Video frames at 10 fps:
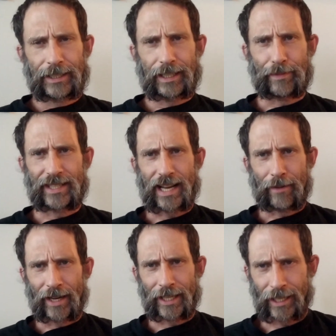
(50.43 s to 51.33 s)
Tippy time,
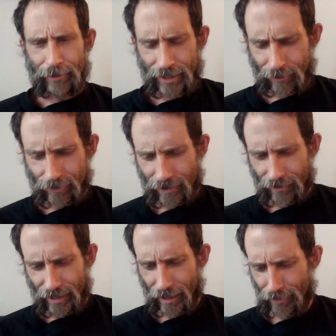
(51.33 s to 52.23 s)
my damies, and welcome
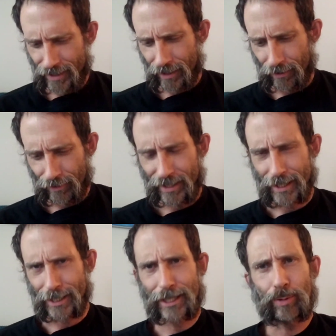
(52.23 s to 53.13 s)
to episode, what
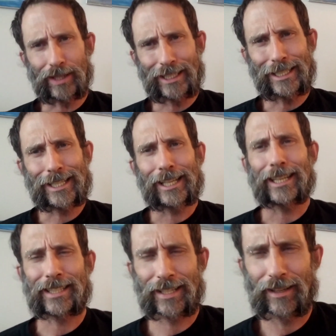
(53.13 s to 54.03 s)
is this,
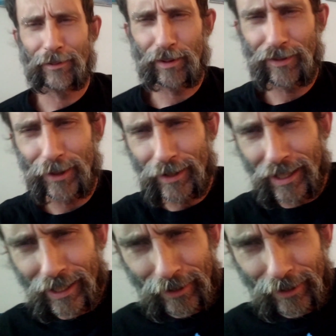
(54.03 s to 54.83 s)
26 of Repeatedly